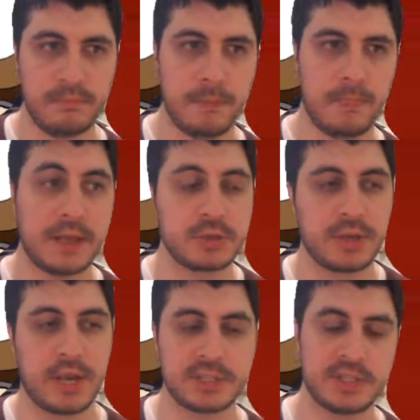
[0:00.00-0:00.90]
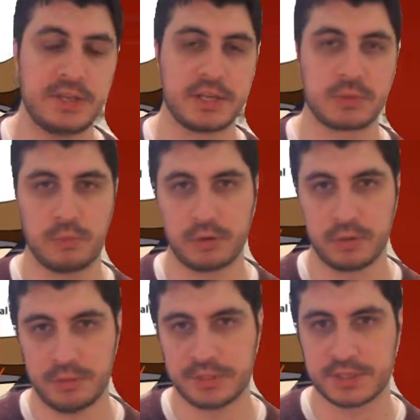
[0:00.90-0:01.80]
Natural gas is the next one we're going
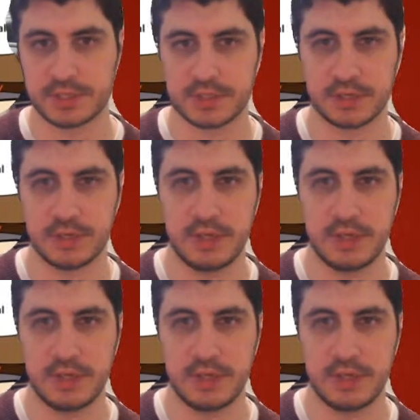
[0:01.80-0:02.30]
to be discussing.